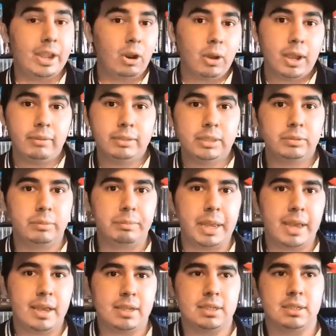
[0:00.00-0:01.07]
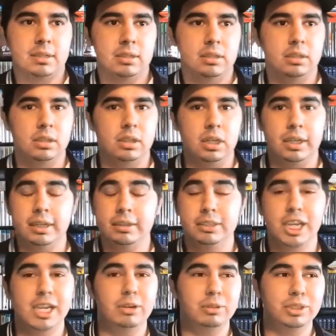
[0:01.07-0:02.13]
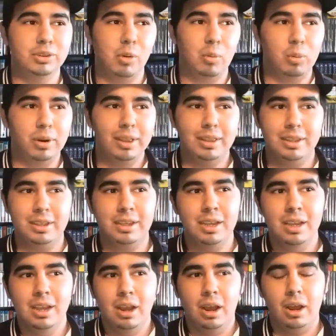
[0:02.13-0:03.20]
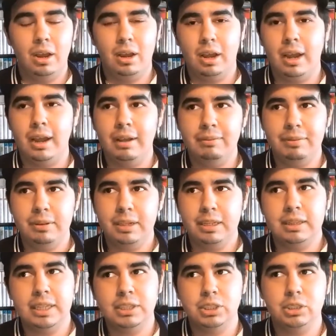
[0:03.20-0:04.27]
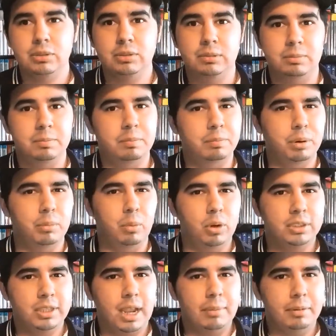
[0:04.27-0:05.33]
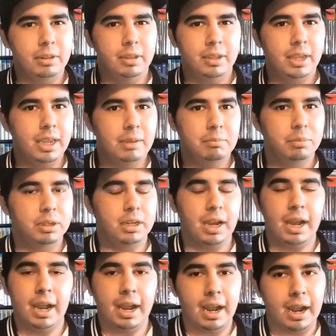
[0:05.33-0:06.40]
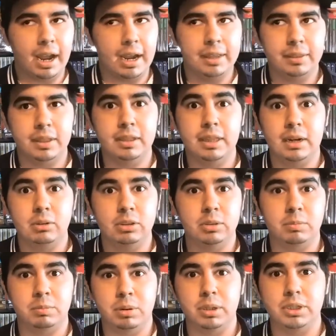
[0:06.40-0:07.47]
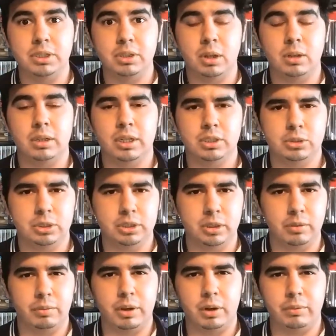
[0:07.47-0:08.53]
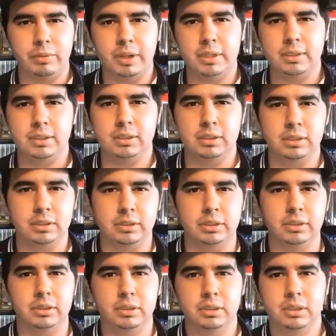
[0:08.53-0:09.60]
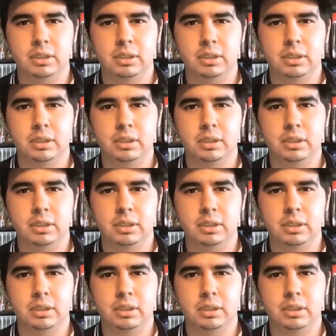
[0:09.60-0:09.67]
they all have different paths. It was a really, I feel like they should have put more time into the game, but I think that it was a pretty solid entry into the Final Fantasy series.